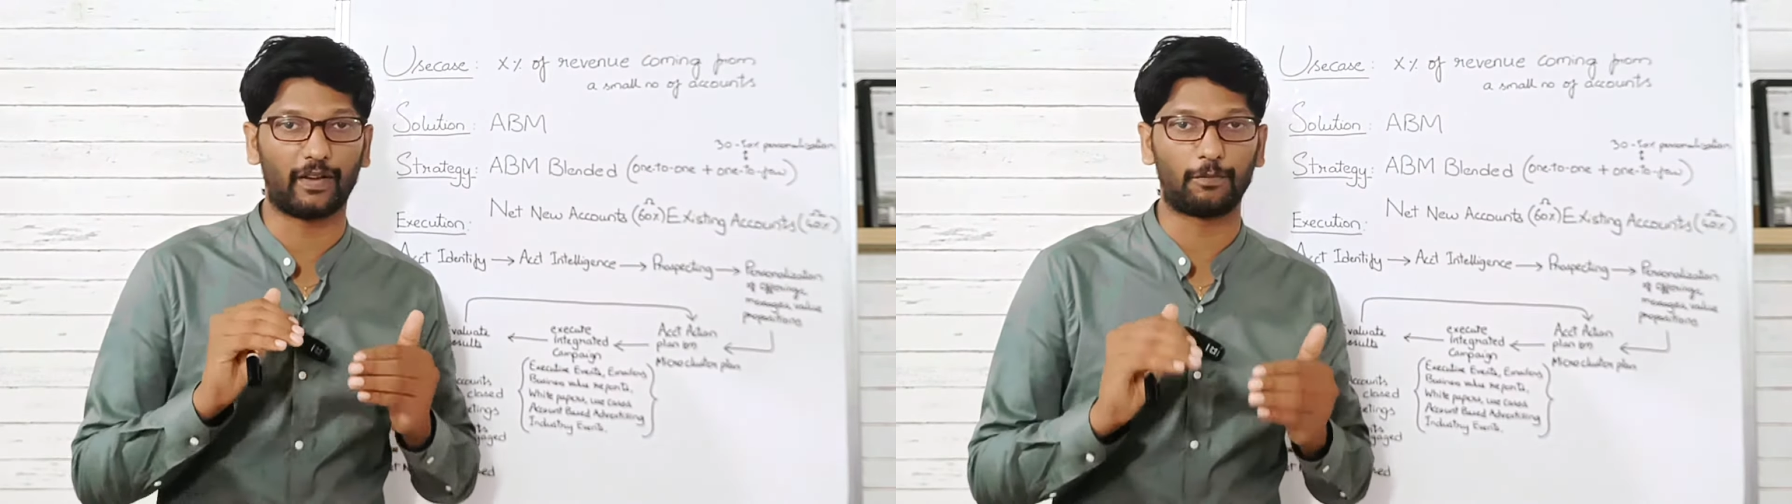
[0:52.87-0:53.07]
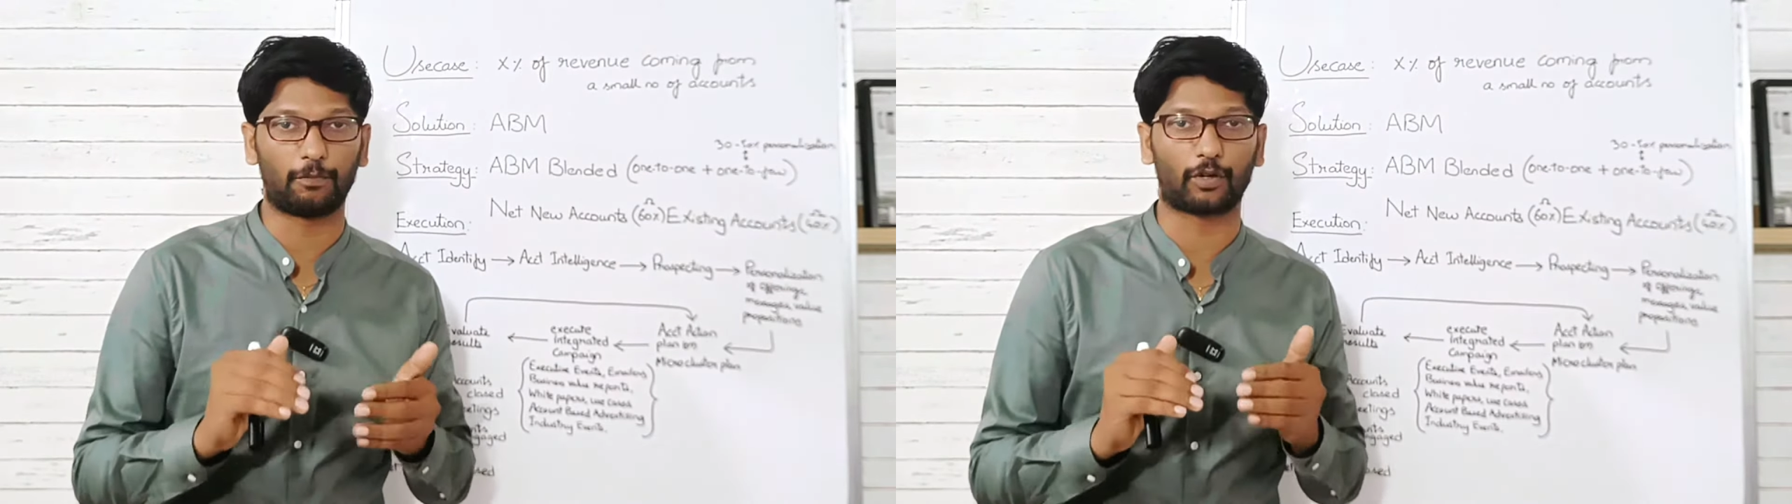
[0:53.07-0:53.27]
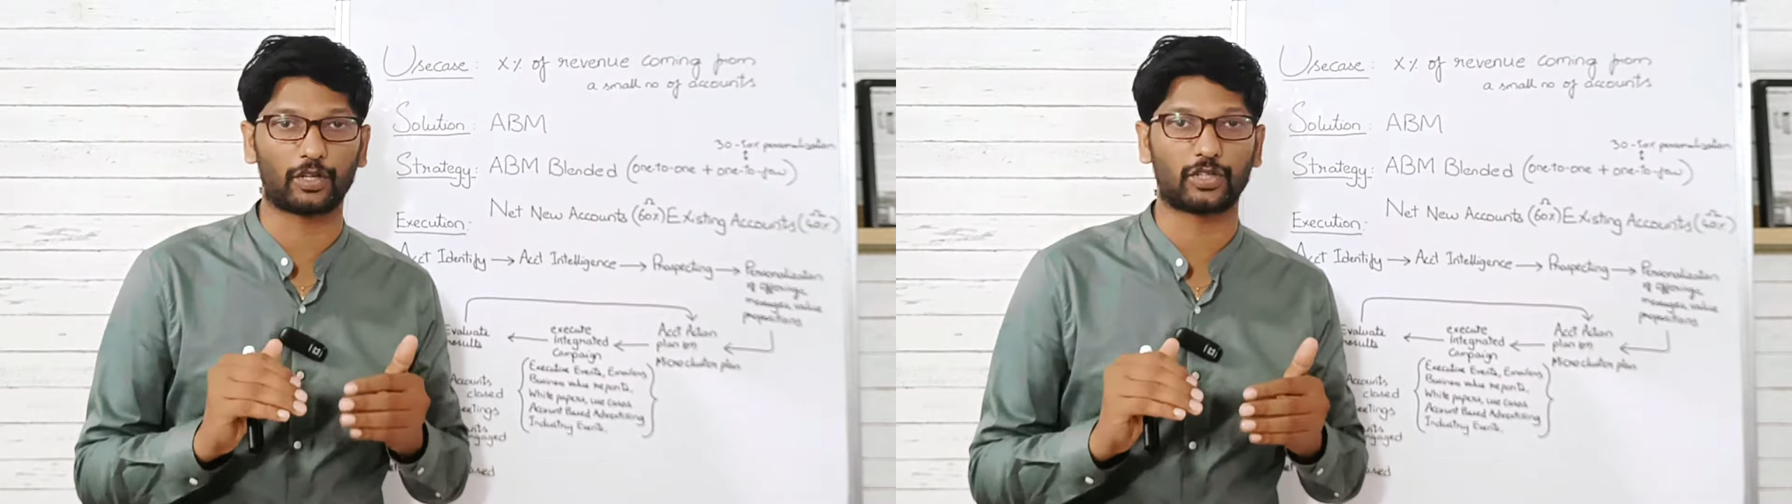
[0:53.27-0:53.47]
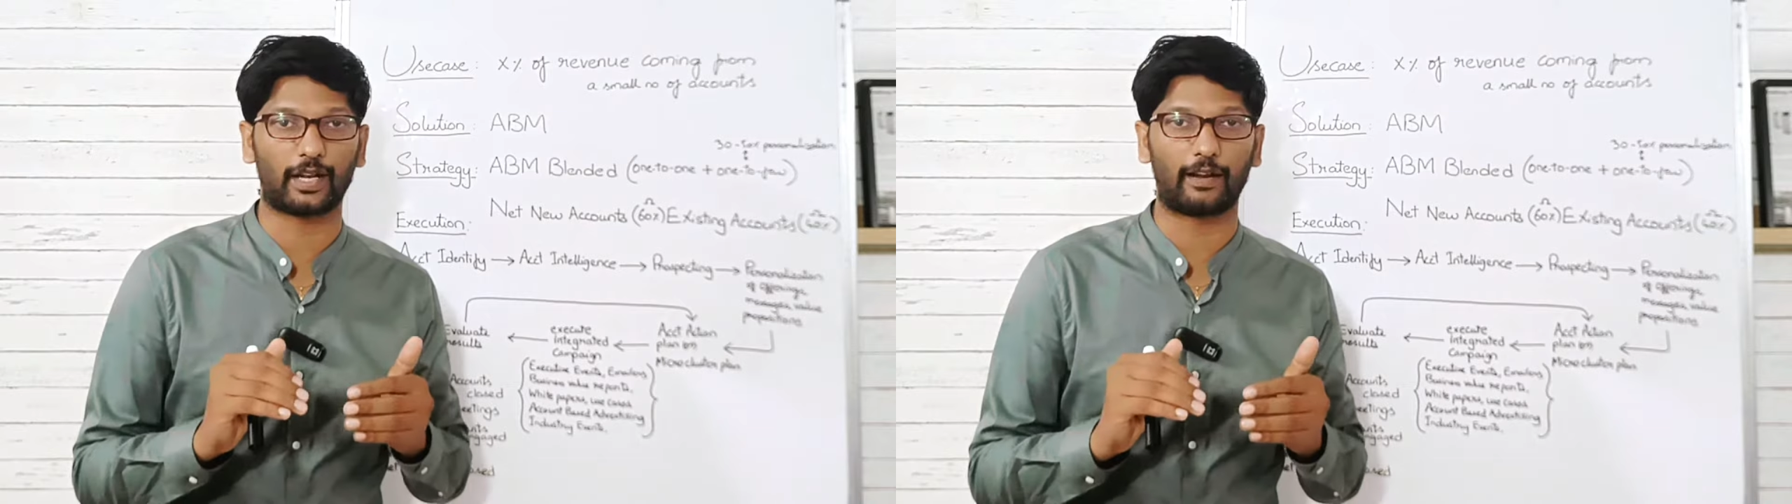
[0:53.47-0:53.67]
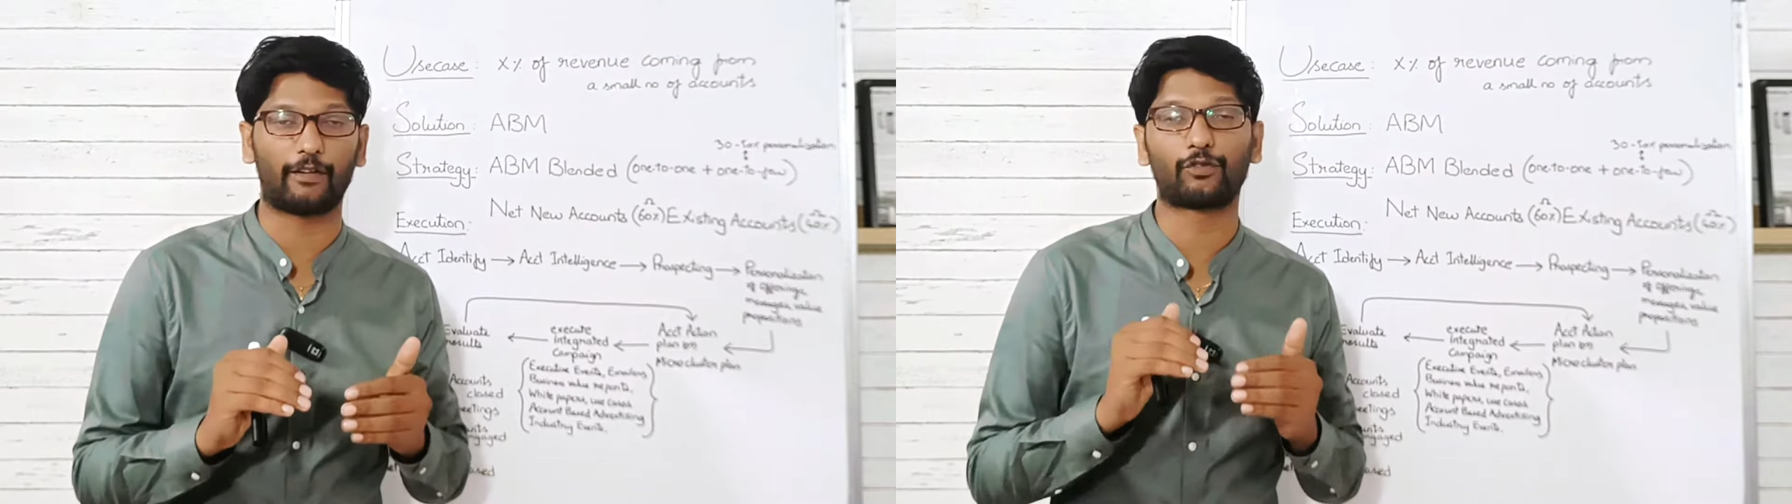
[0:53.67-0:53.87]
well
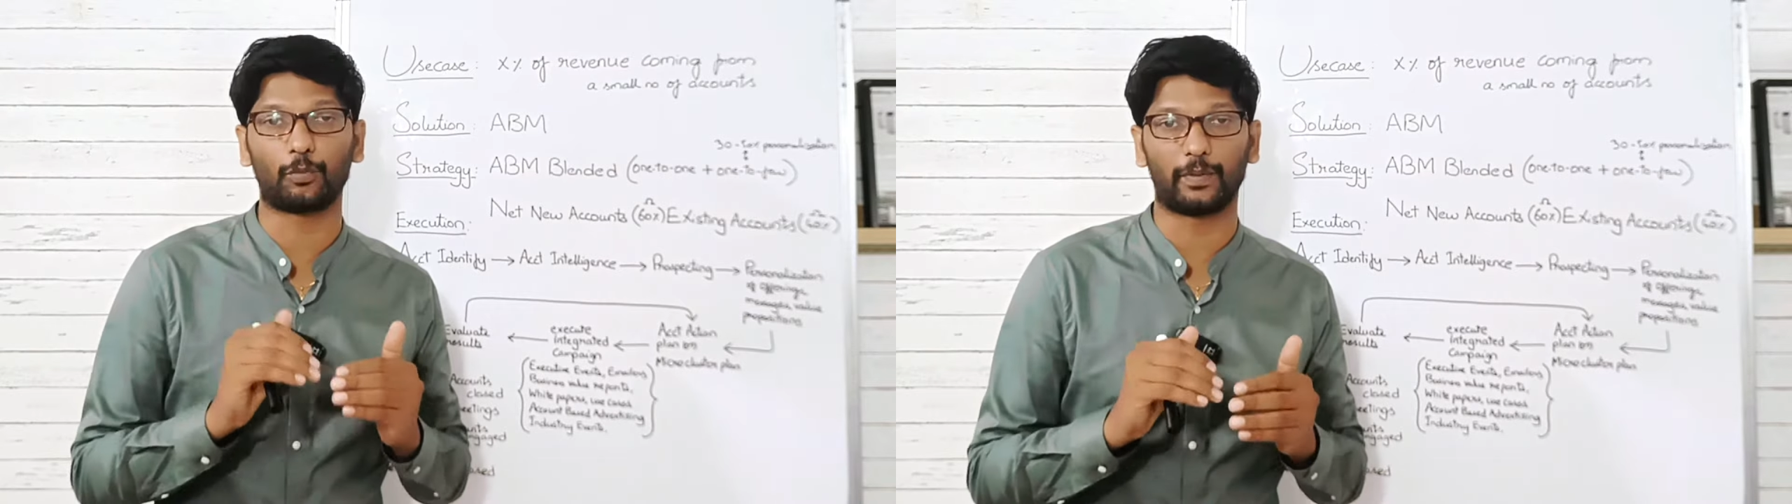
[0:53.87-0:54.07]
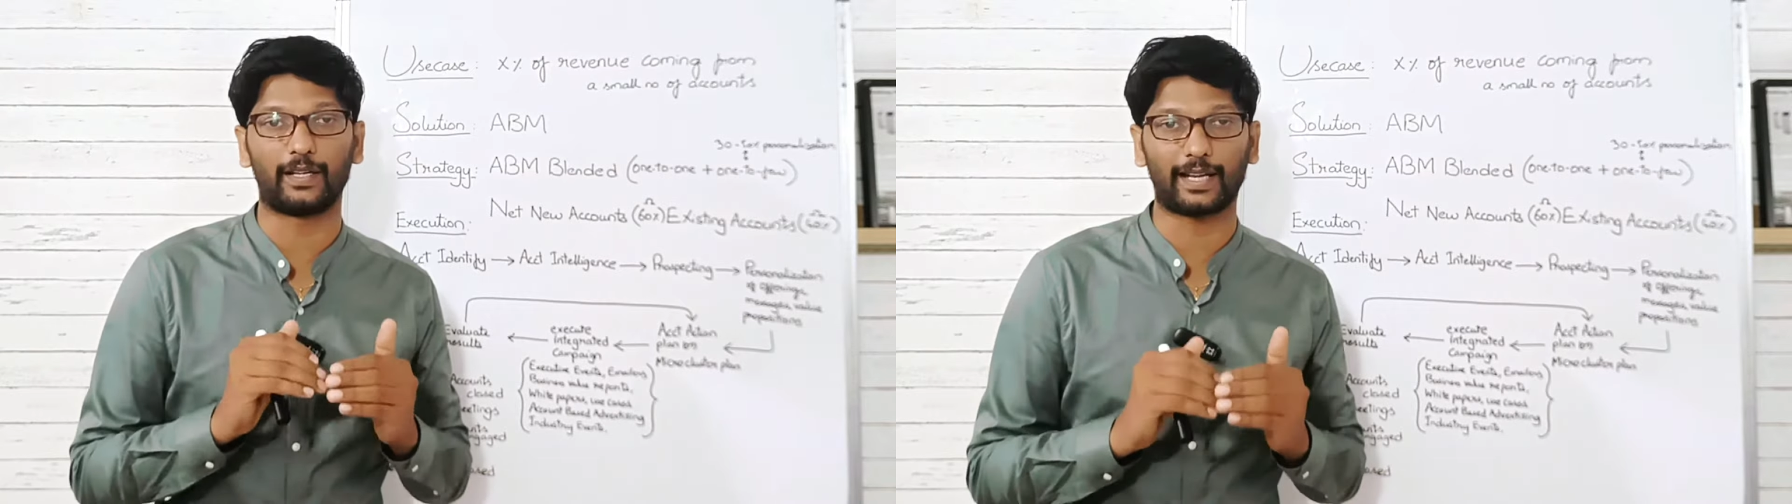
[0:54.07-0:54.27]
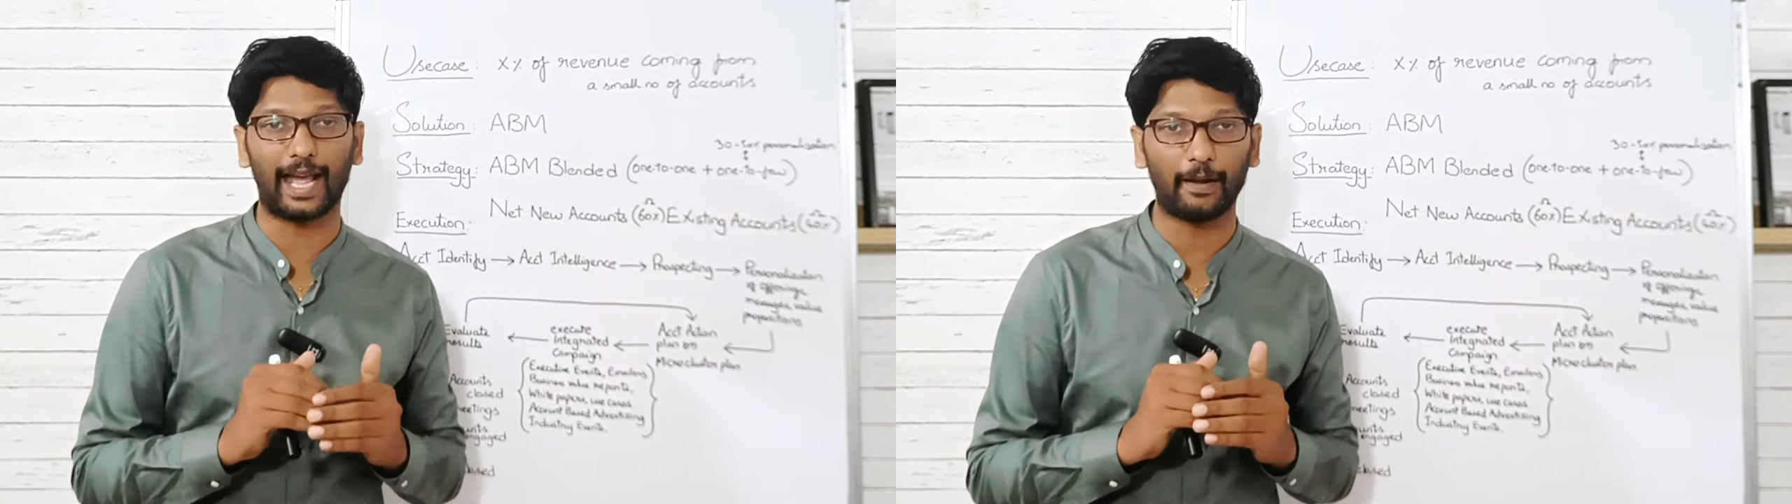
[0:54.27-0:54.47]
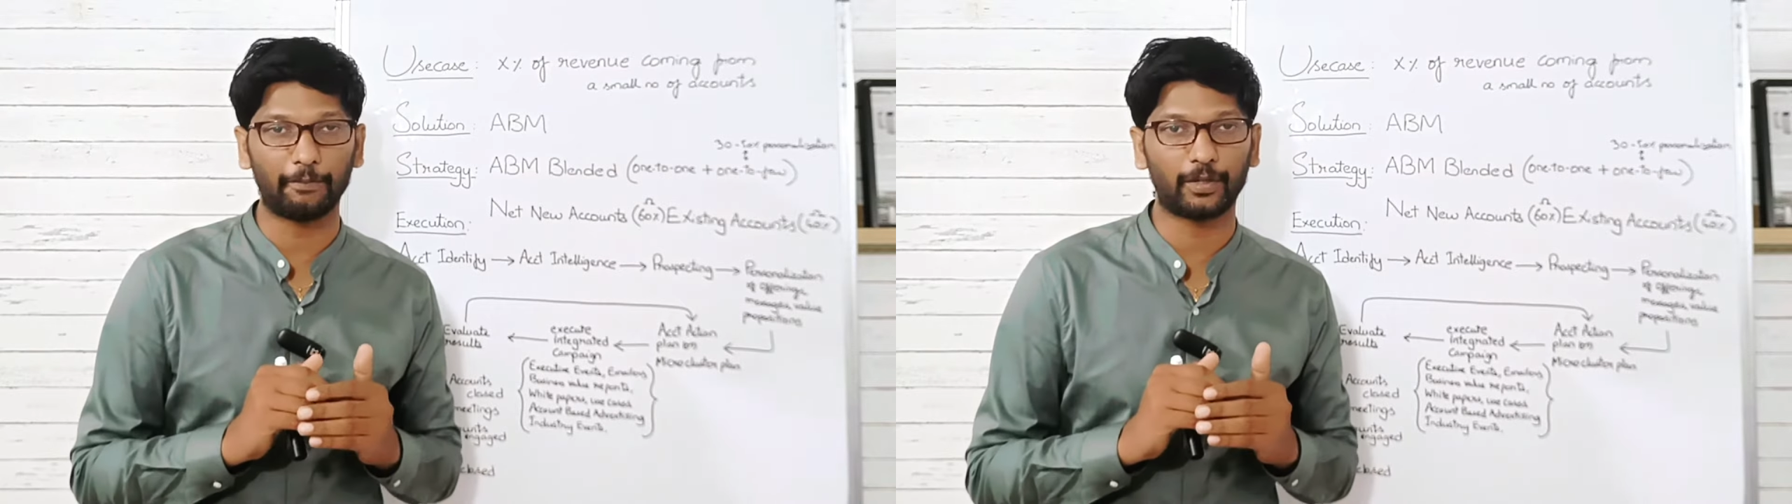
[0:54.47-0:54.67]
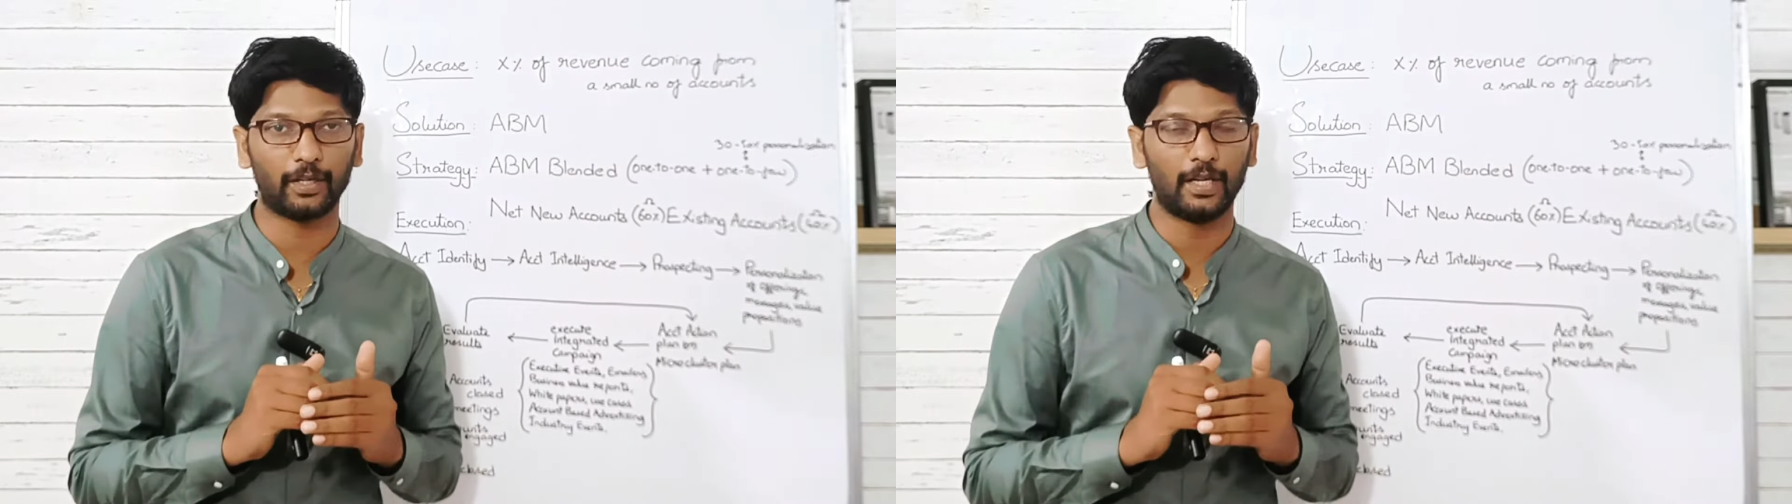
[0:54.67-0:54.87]
potential enough to be
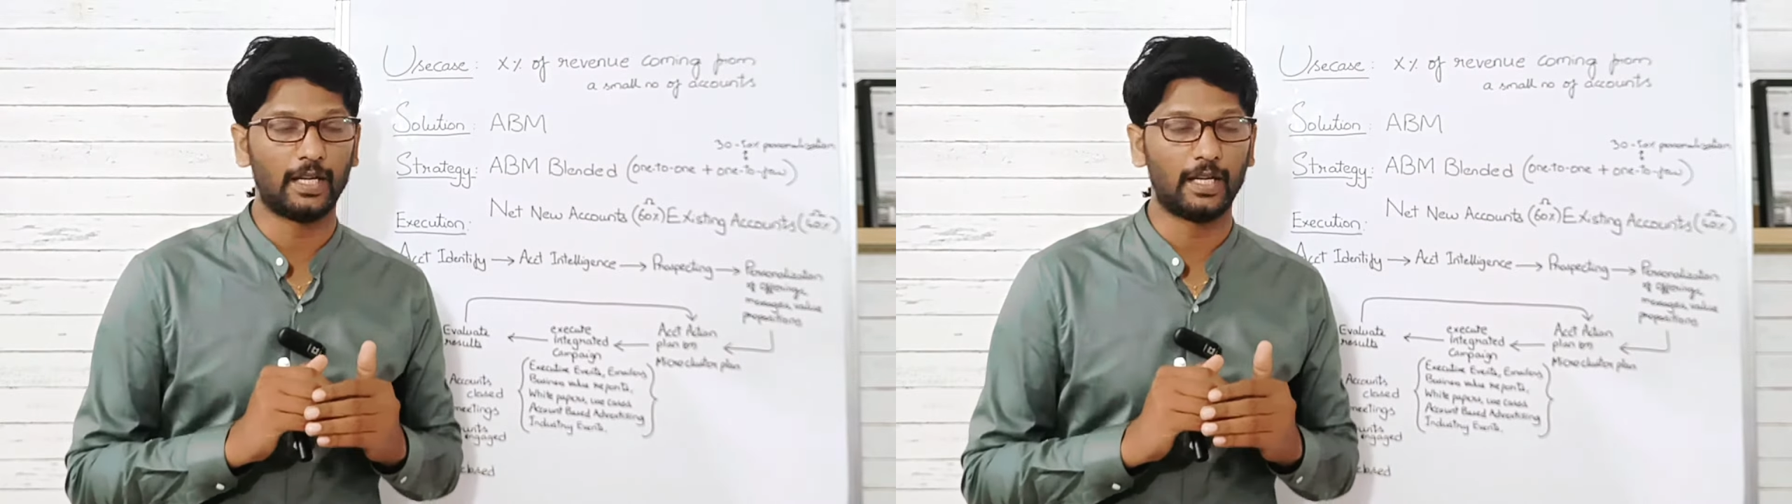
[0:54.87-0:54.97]
tapped,